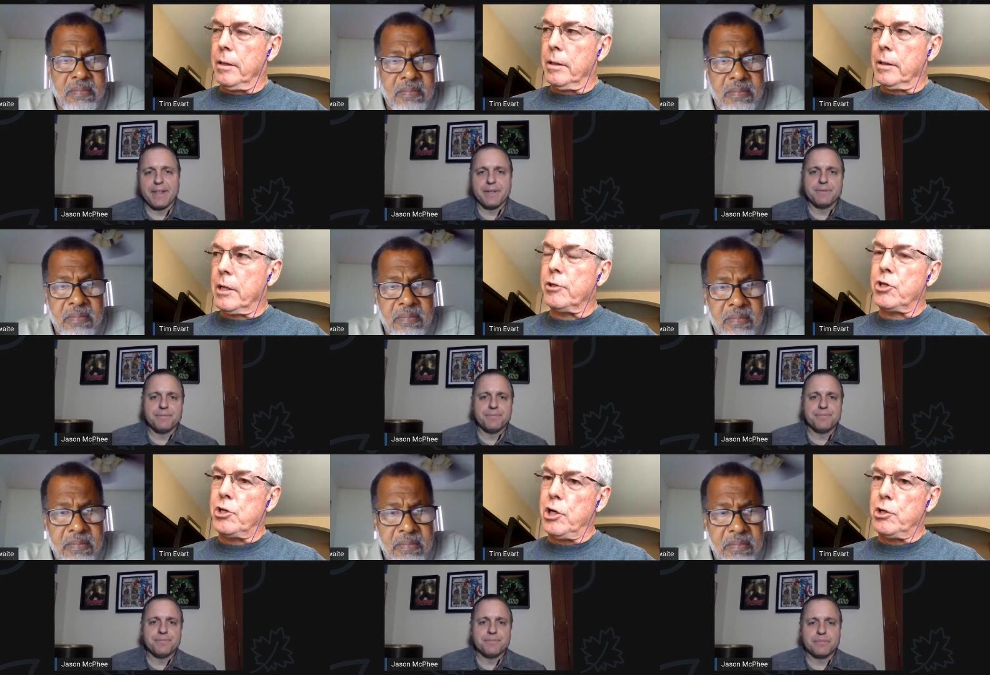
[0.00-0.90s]
Speaker 1: a,
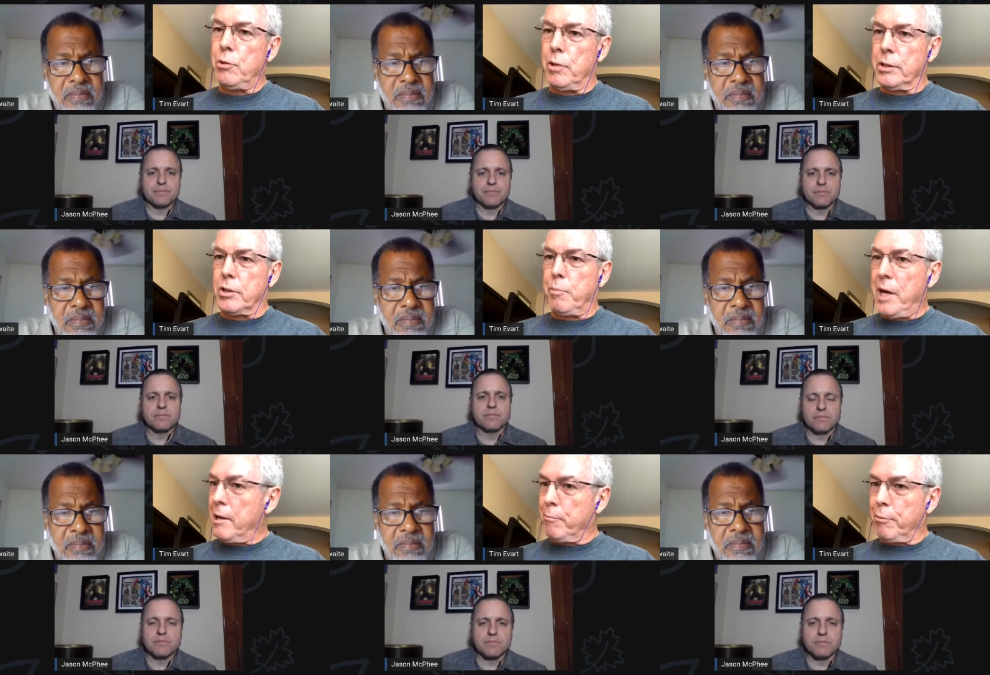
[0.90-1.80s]
constituent's
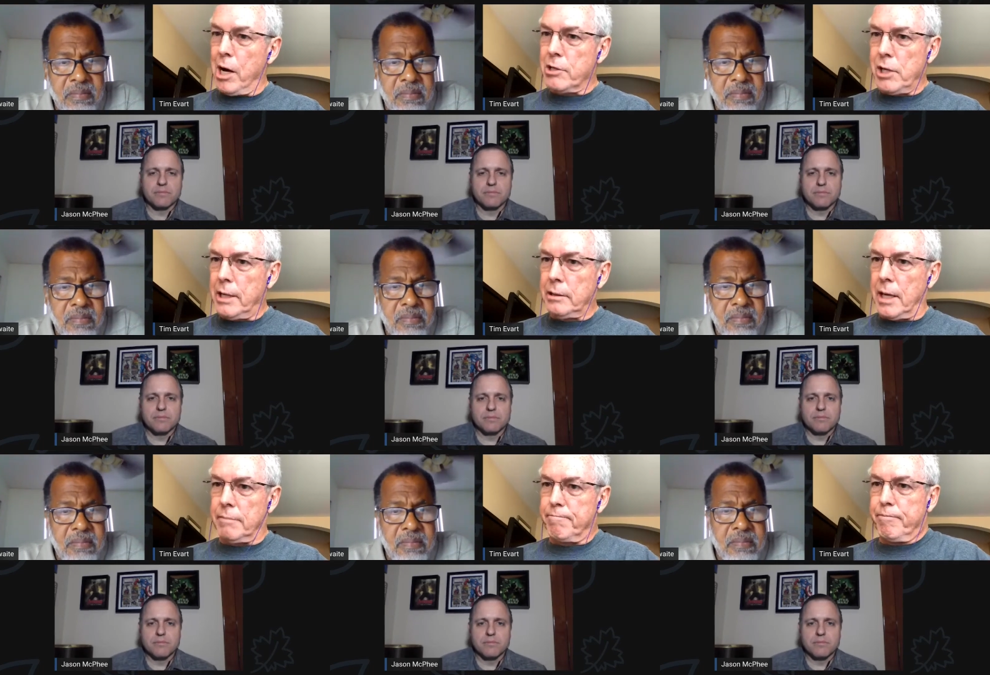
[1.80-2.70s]
pet project
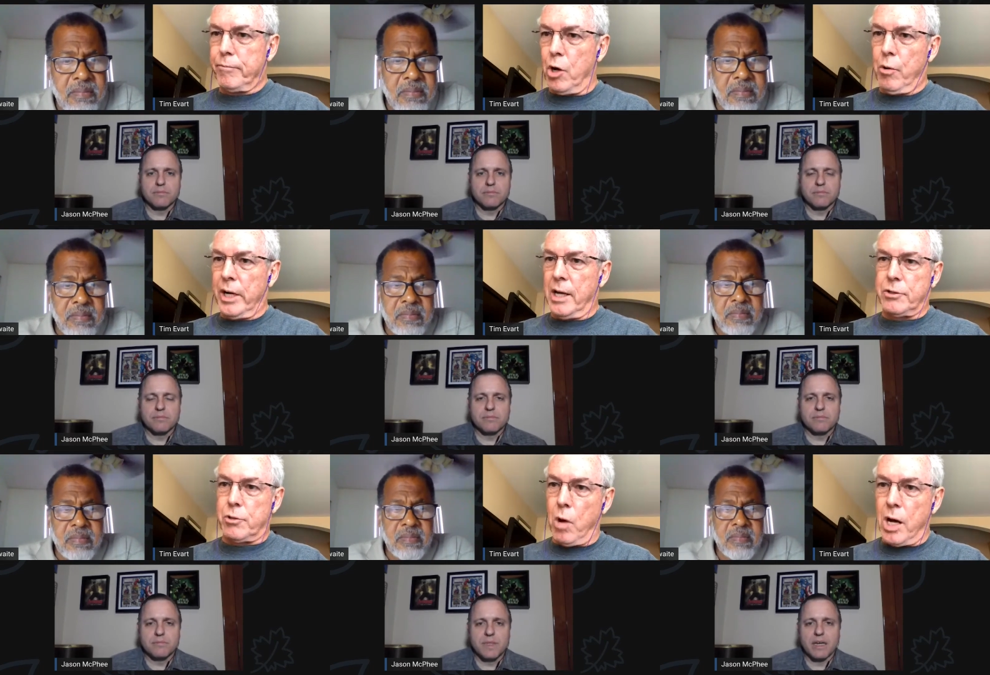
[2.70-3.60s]
that no one
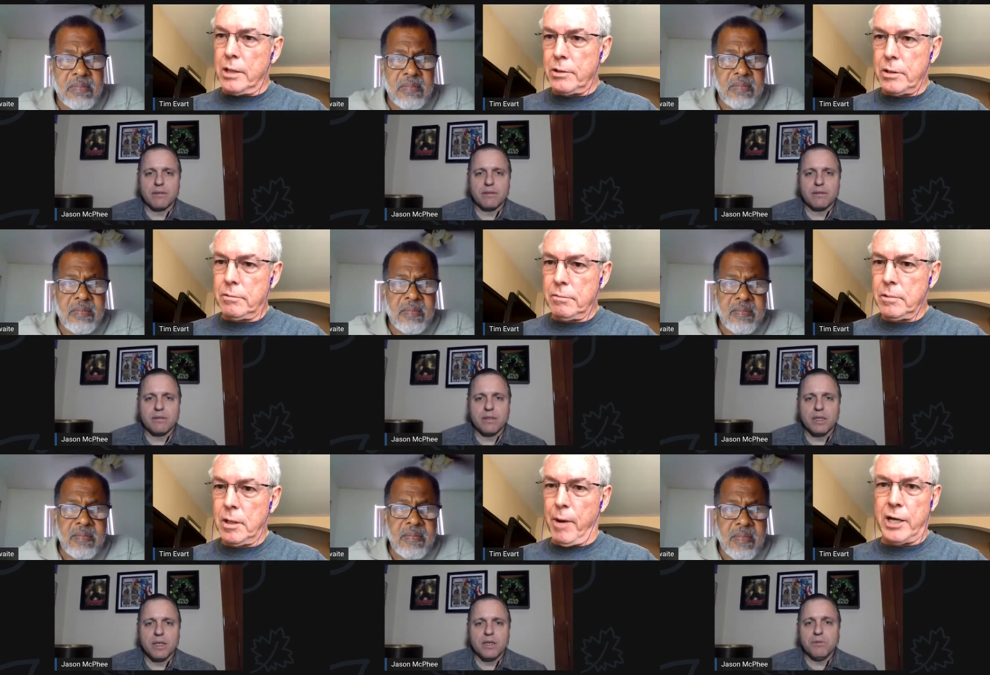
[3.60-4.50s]
else wants. Yeah.
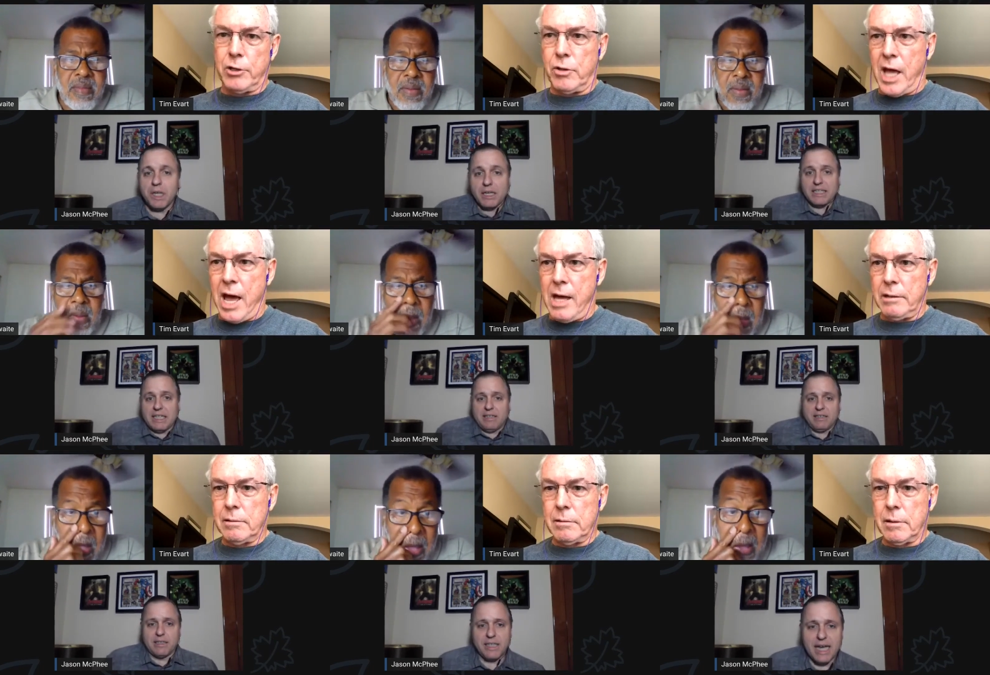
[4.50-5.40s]
He might do oh, that,
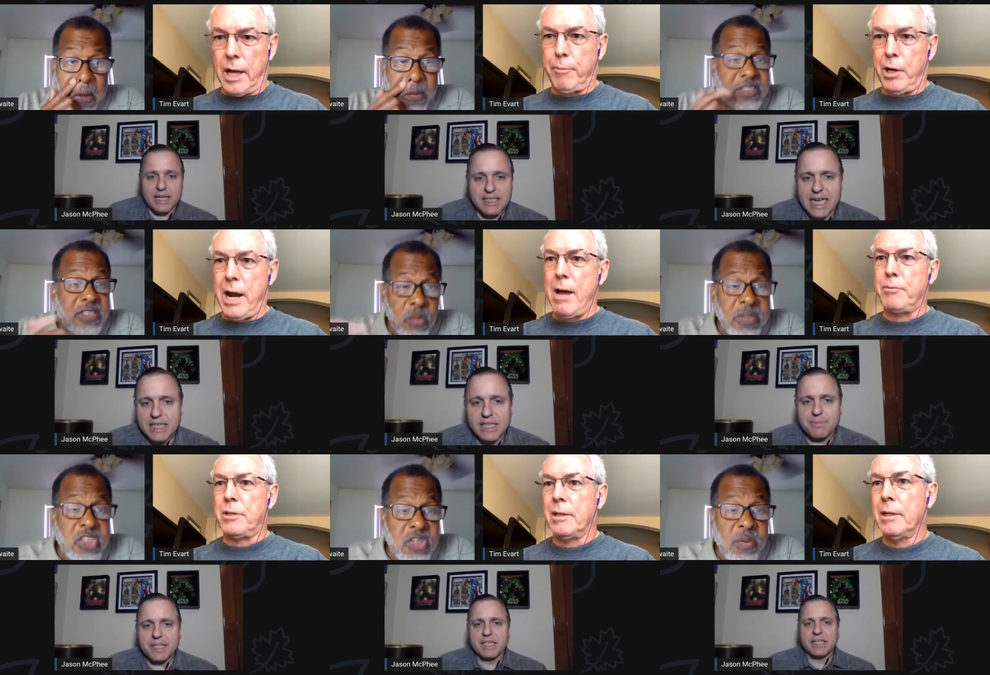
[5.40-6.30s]
Speaker 2: like yeah, perhaps,
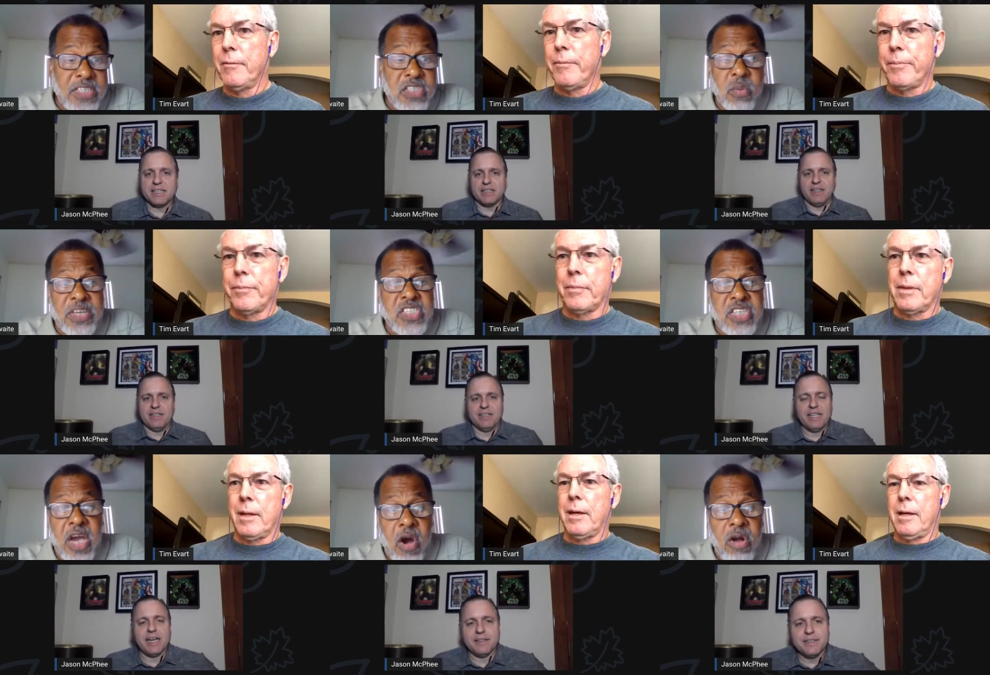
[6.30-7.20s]
which, which which
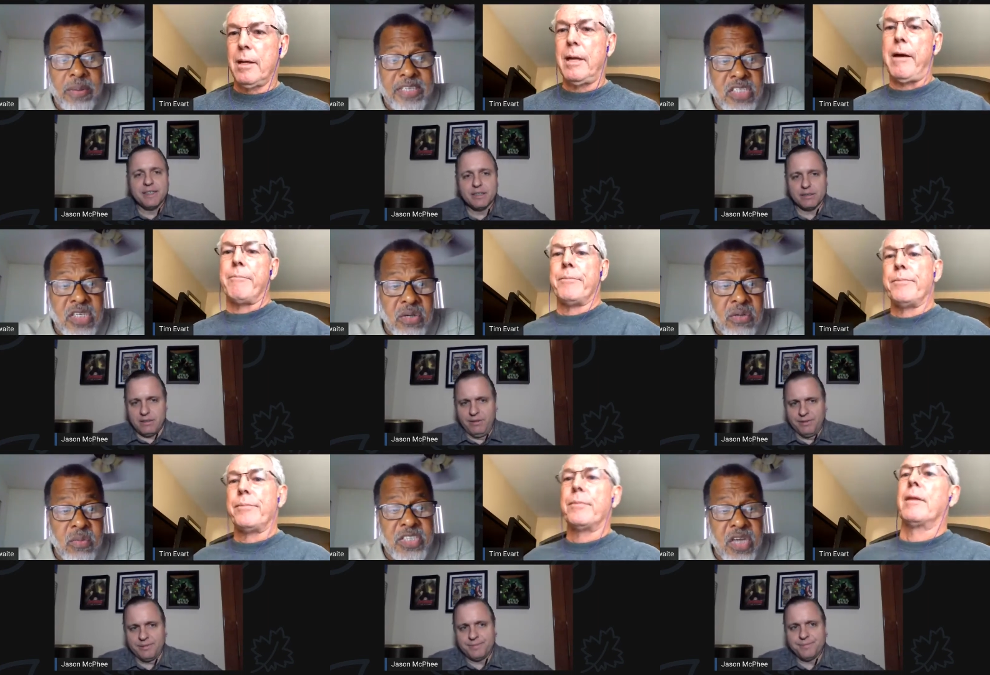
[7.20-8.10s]
they always
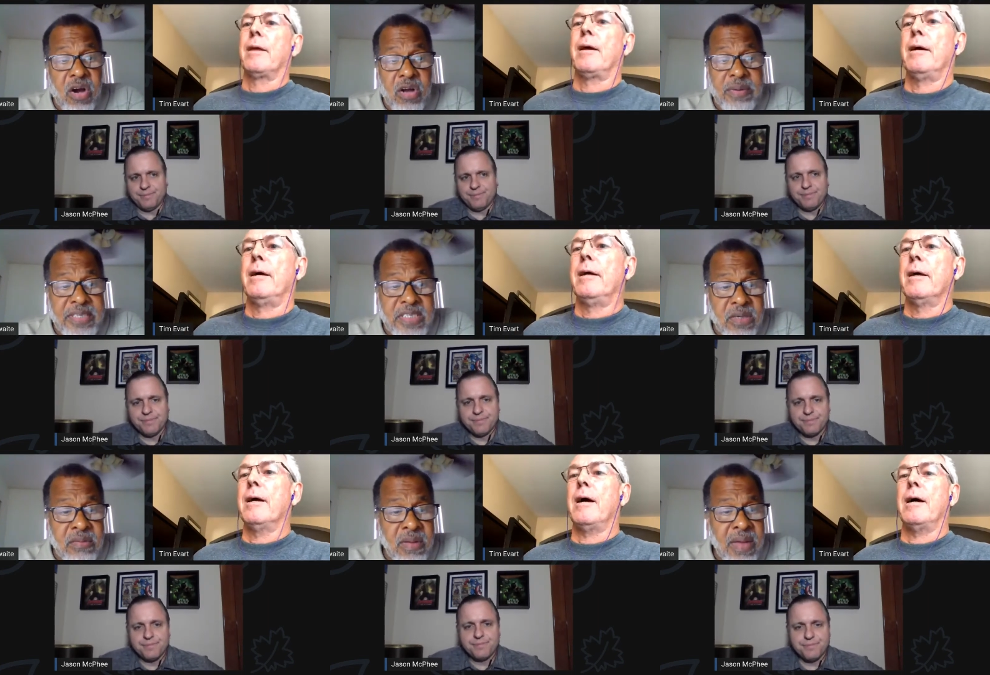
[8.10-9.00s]
do, which they always
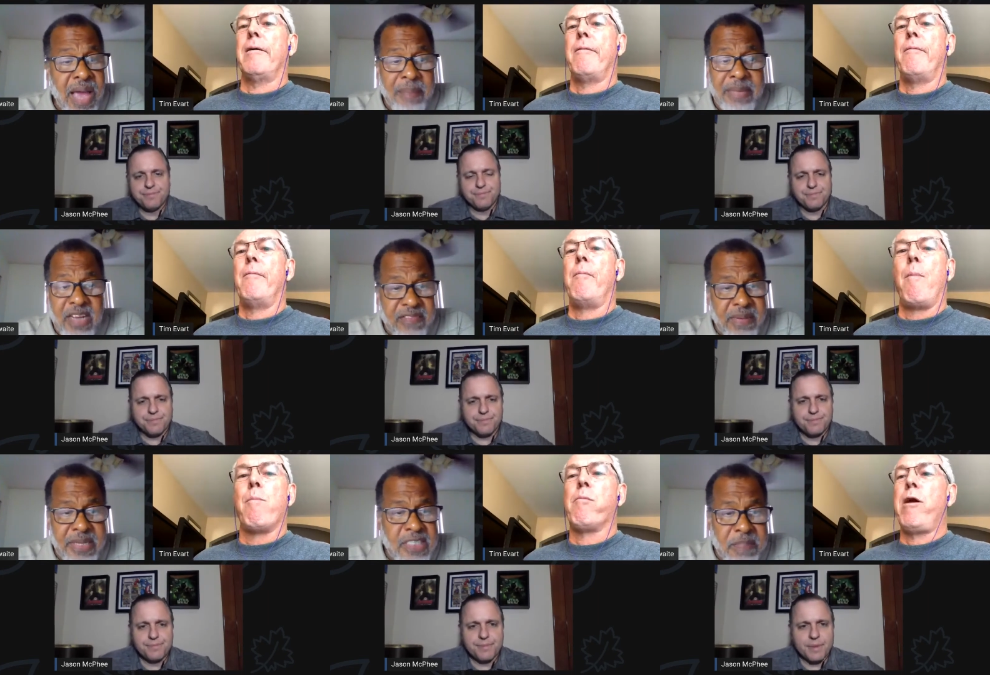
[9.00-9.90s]
do. I mean,
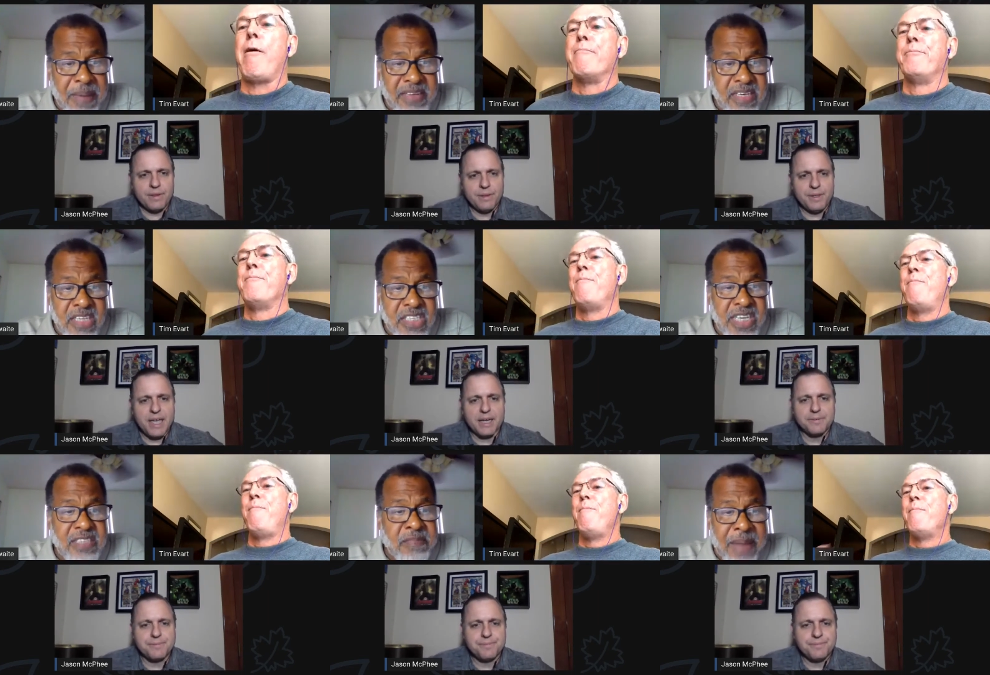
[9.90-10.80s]
government yeah. spending is
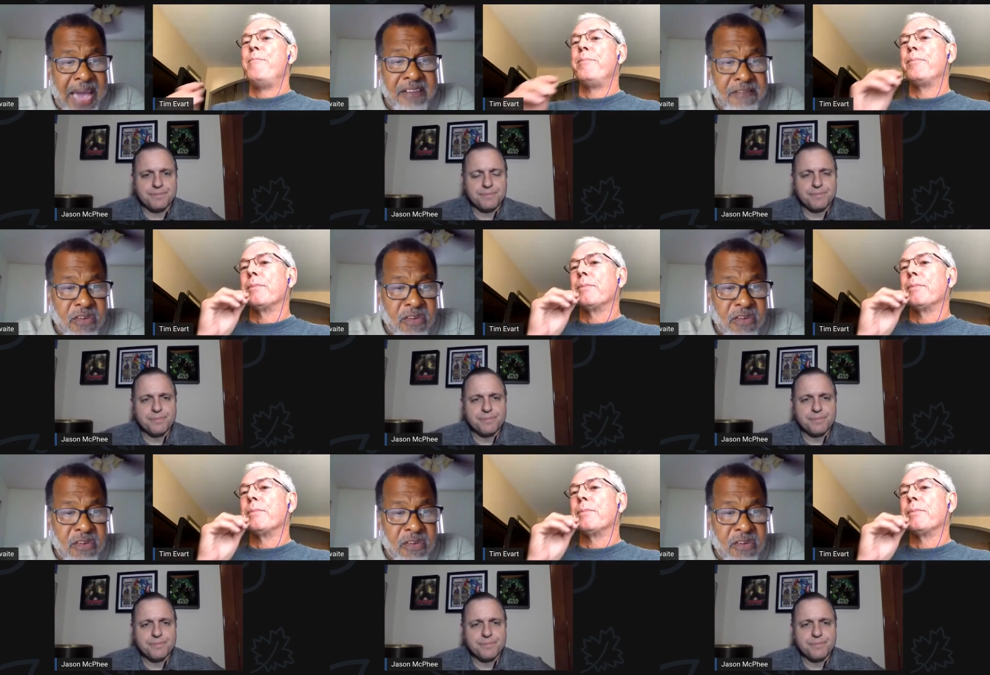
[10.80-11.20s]
just buying